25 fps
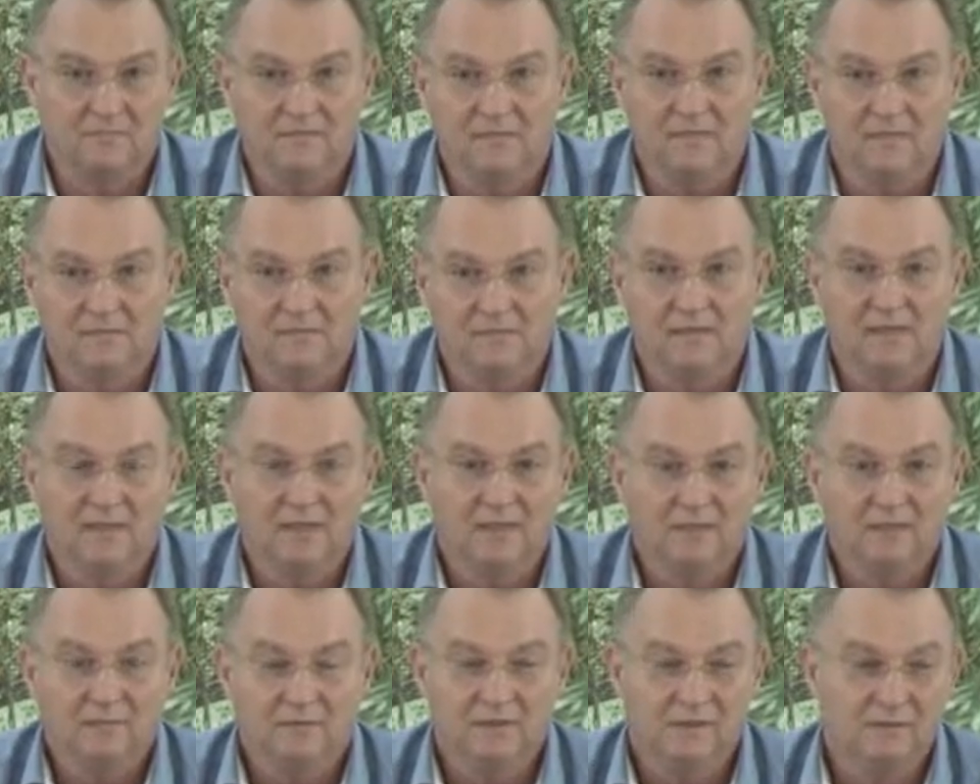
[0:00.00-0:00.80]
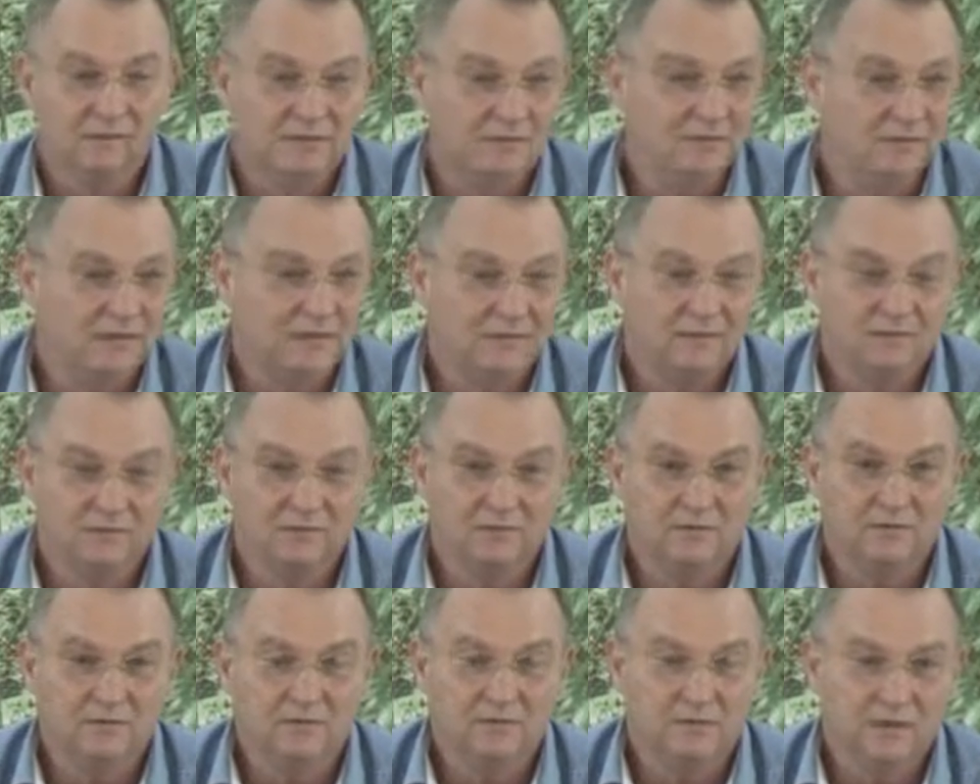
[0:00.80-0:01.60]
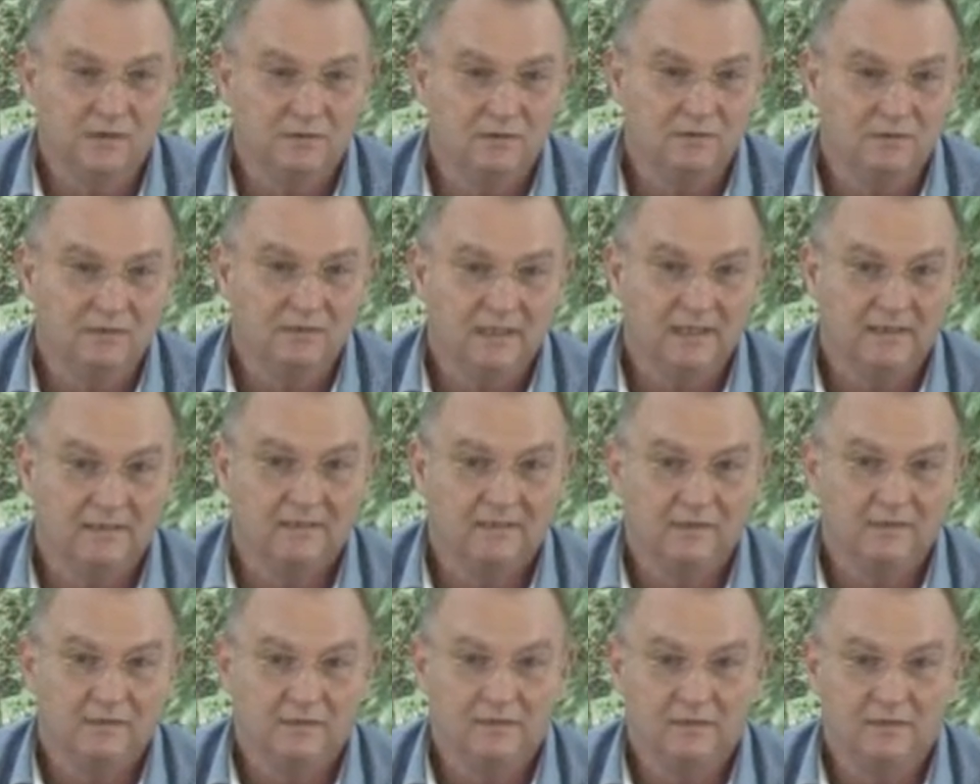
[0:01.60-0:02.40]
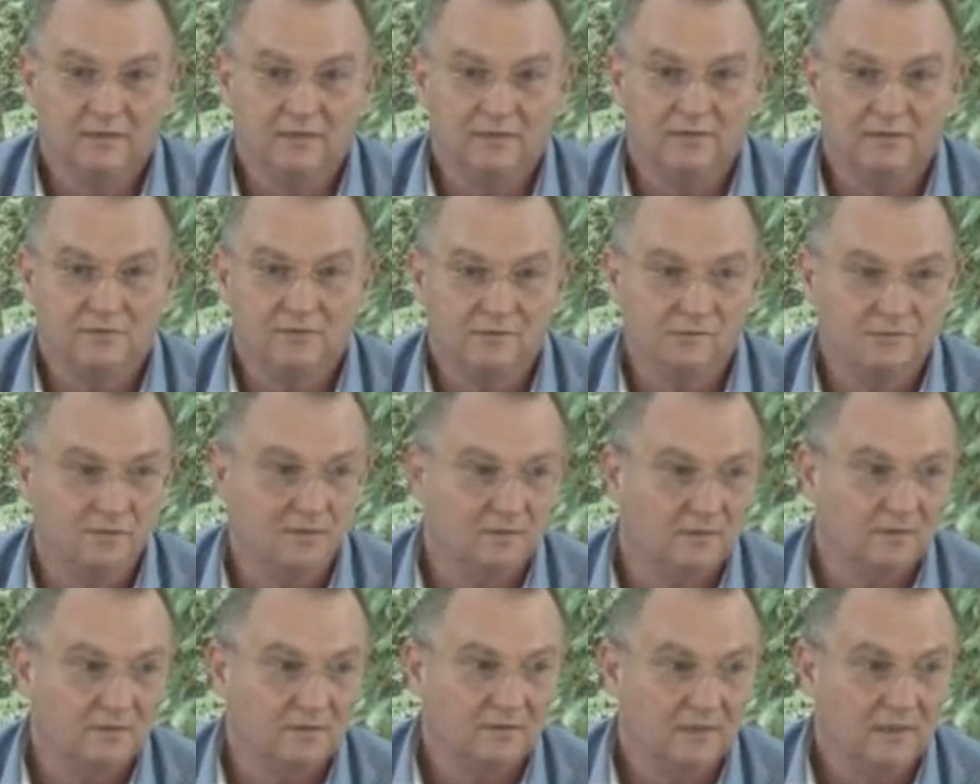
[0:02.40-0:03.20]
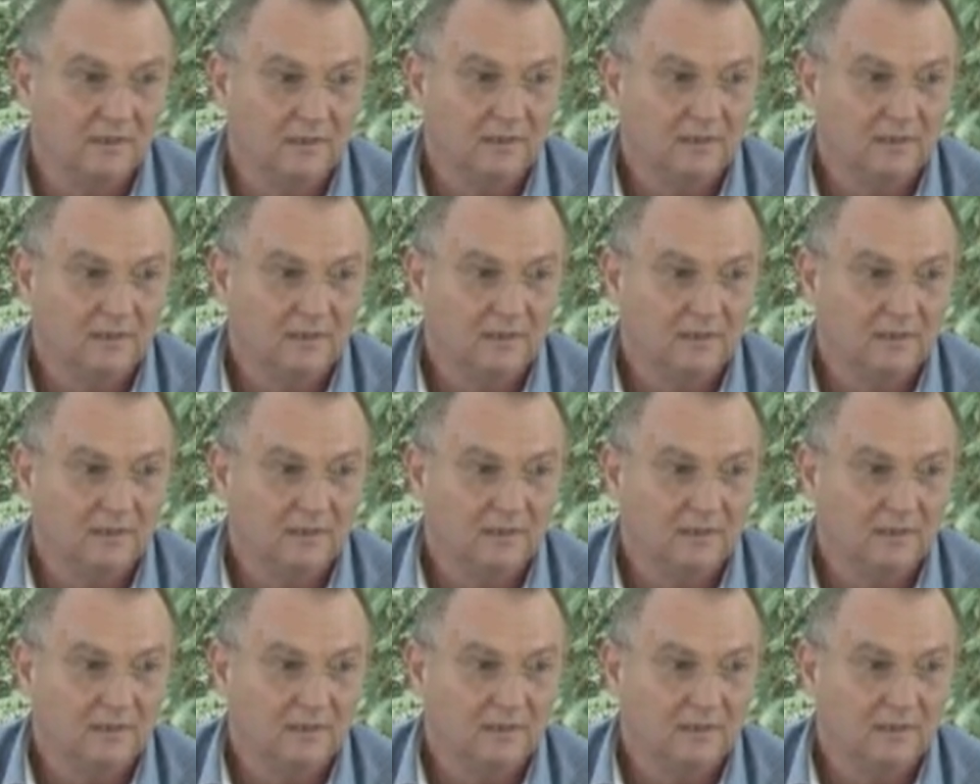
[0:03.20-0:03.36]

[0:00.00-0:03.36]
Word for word: uh, we couldn't get a, a, good handle on the institutional,